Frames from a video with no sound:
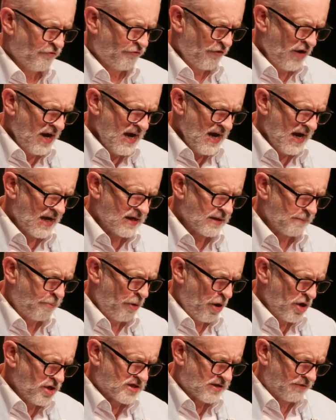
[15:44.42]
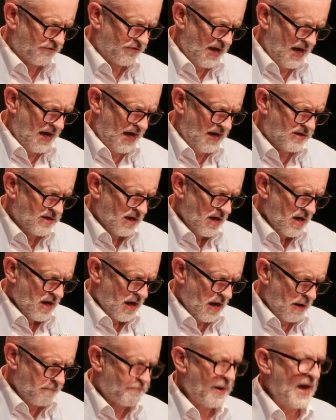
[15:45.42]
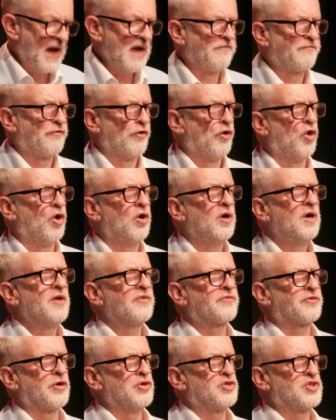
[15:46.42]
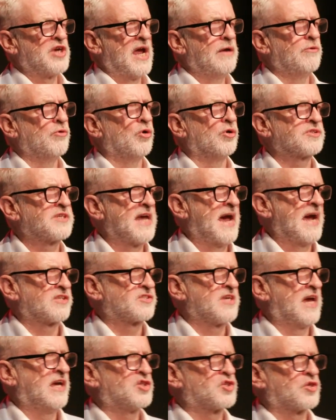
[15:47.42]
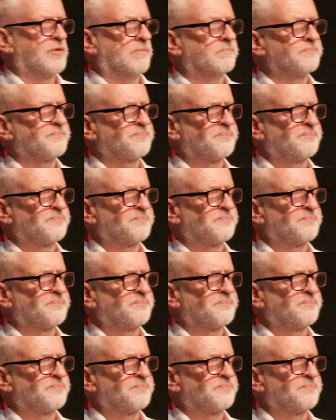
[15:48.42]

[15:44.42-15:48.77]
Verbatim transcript: free at the point of need and paid for through general taxation.